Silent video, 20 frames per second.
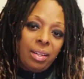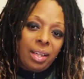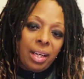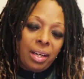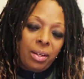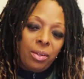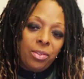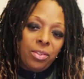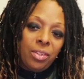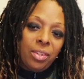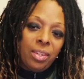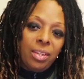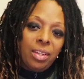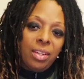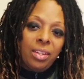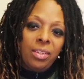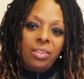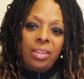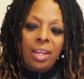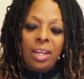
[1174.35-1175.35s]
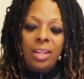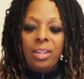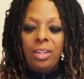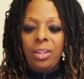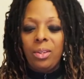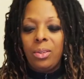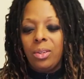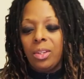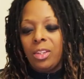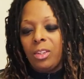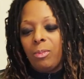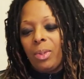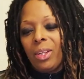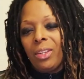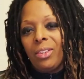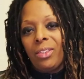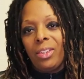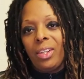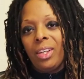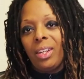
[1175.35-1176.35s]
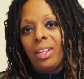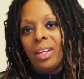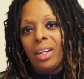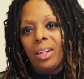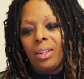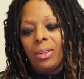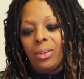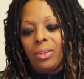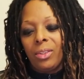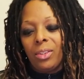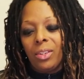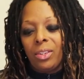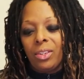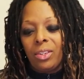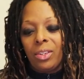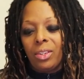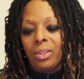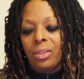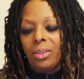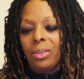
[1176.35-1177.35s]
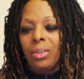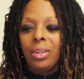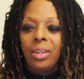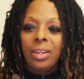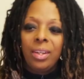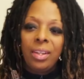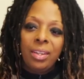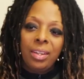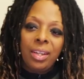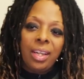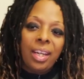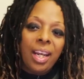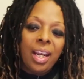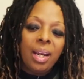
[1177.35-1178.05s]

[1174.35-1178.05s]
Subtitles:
that goes into this and a USB-C that goes into the